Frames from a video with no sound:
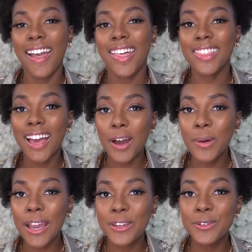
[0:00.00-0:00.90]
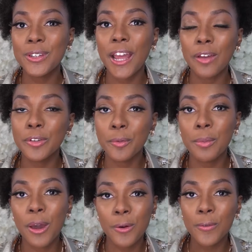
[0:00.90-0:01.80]
That way you can have your
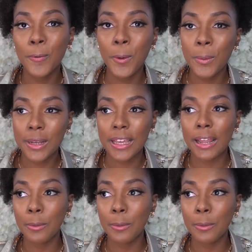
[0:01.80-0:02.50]
mail forwarded.